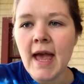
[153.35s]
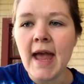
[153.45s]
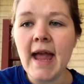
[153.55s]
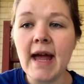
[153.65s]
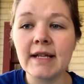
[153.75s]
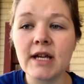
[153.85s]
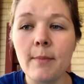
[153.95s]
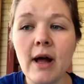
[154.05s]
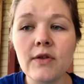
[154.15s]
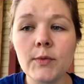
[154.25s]
and come
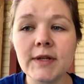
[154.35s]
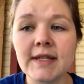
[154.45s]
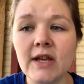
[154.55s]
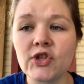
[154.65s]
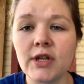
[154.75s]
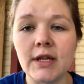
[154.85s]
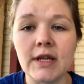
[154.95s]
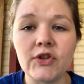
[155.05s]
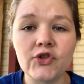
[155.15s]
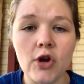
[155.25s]
out of the recession in
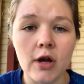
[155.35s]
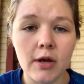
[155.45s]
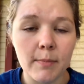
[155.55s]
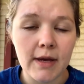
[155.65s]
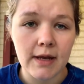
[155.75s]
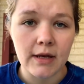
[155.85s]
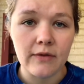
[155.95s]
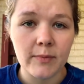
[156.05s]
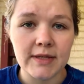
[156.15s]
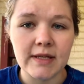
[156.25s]
a strong
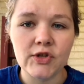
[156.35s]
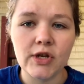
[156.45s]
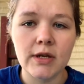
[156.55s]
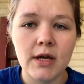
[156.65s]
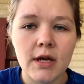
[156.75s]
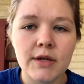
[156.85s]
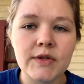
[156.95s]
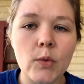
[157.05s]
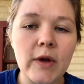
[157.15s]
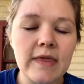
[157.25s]
competitive position.
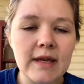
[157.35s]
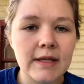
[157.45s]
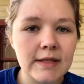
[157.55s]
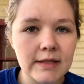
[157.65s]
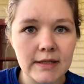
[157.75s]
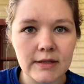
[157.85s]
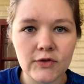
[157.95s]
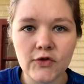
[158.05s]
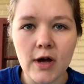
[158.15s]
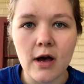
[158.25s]
So when this
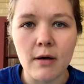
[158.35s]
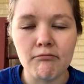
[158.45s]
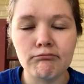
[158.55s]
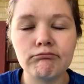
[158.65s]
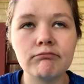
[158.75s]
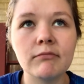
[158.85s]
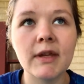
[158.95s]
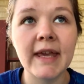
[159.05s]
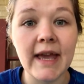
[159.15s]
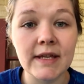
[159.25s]

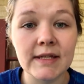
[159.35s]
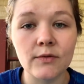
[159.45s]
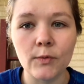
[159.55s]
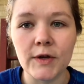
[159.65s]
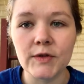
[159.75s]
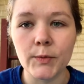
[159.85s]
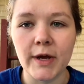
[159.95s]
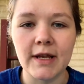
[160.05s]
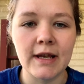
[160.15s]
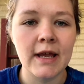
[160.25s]
case was
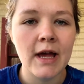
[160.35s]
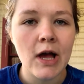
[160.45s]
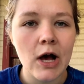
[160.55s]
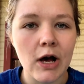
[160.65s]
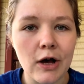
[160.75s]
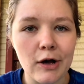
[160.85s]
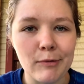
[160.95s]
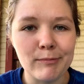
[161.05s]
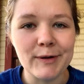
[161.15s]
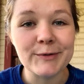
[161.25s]
written,
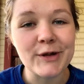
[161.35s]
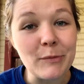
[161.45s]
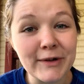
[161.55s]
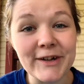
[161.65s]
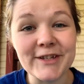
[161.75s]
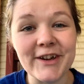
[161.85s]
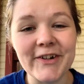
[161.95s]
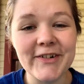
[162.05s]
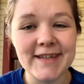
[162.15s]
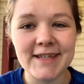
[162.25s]
it was a couple years
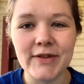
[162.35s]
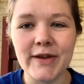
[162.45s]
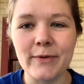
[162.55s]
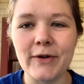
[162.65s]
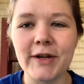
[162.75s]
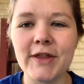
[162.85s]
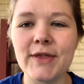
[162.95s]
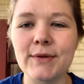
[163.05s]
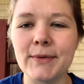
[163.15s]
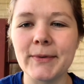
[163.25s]
ago, and so they were going
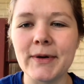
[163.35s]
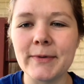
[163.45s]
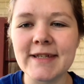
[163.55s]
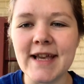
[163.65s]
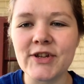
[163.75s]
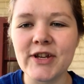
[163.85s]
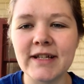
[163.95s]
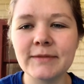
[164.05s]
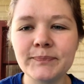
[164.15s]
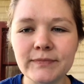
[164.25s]
through a
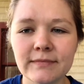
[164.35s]
recession.